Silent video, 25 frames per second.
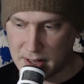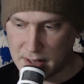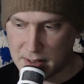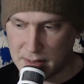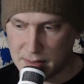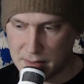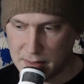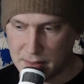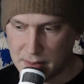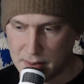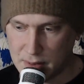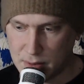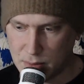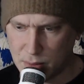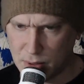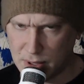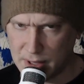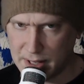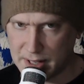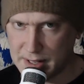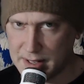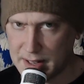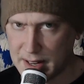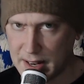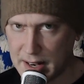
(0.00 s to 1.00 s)
of
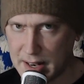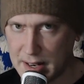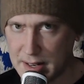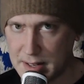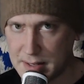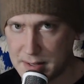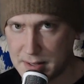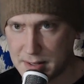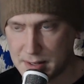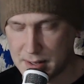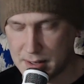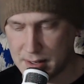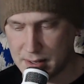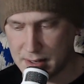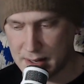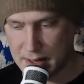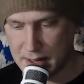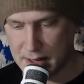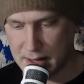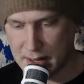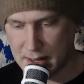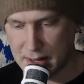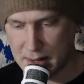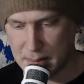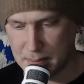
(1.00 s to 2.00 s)
really dazed.
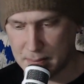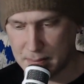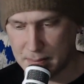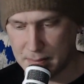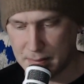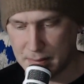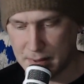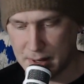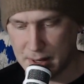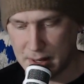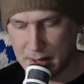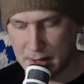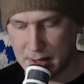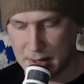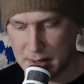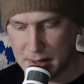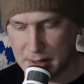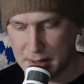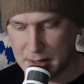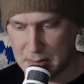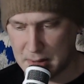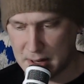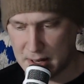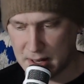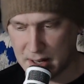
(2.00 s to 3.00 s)
The
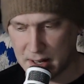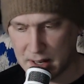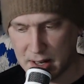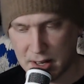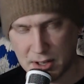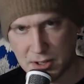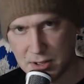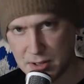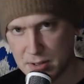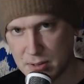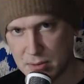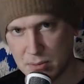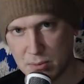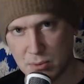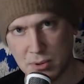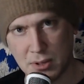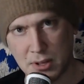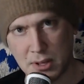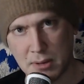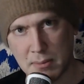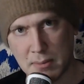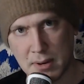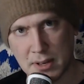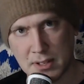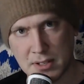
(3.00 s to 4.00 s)
medication
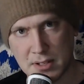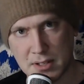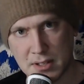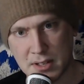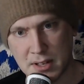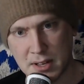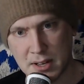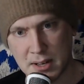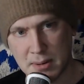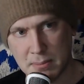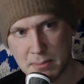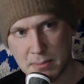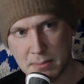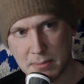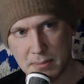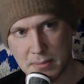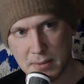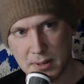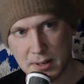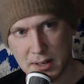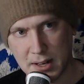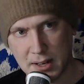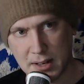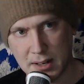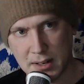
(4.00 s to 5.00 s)
really messes you up,
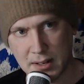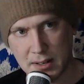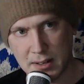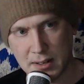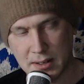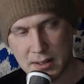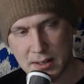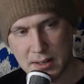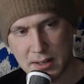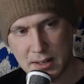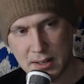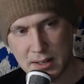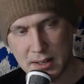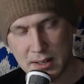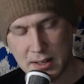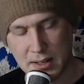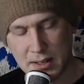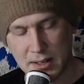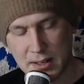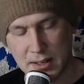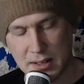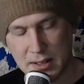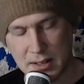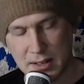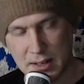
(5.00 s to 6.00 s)
kind
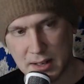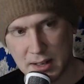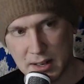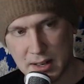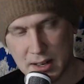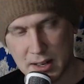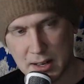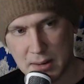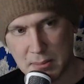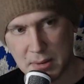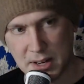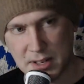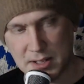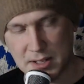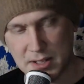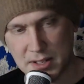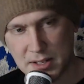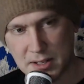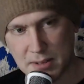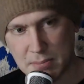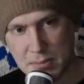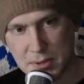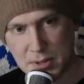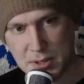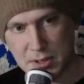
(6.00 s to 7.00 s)
of makes you
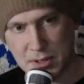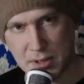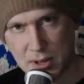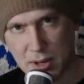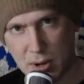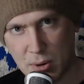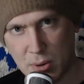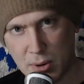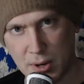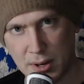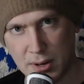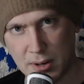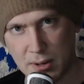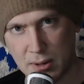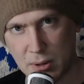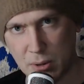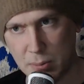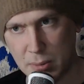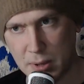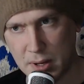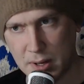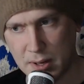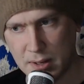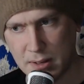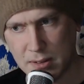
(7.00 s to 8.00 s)
slow and
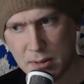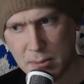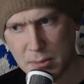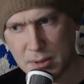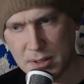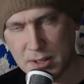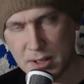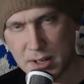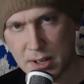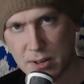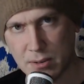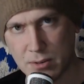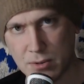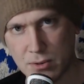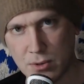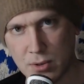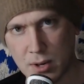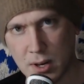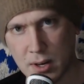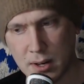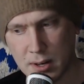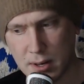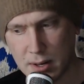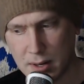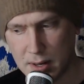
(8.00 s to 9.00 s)
loopy. It's almost like you're
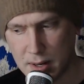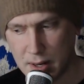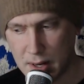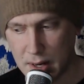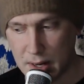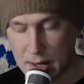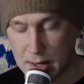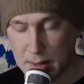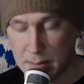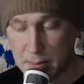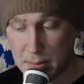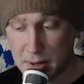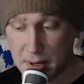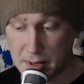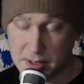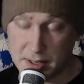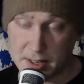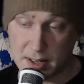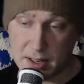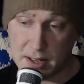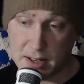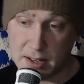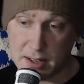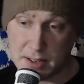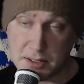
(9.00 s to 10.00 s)
drunk, but
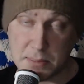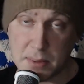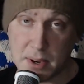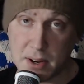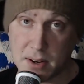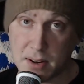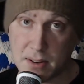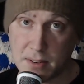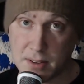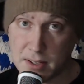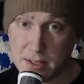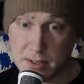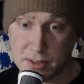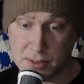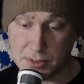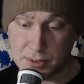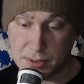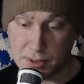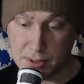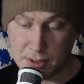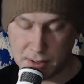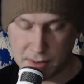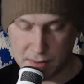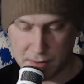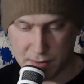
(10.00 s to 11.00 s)
it's better than the
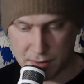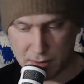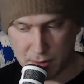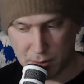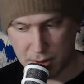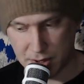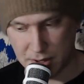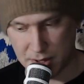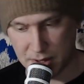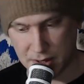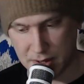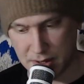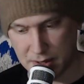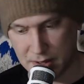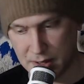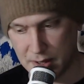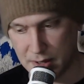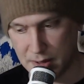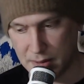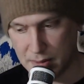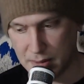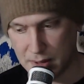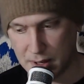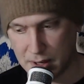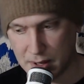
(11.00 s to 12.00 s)
alternative, which is
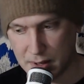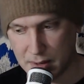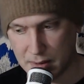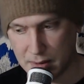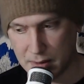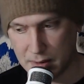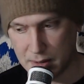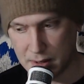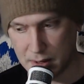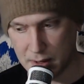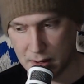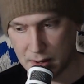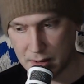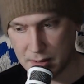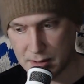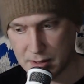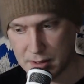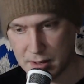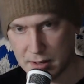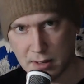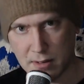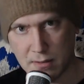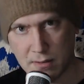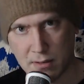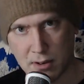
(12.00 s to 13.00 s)

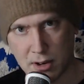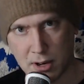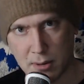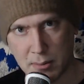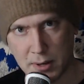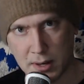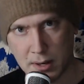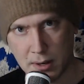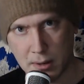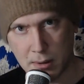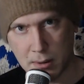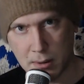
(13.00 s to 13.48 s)
constantly vomiting,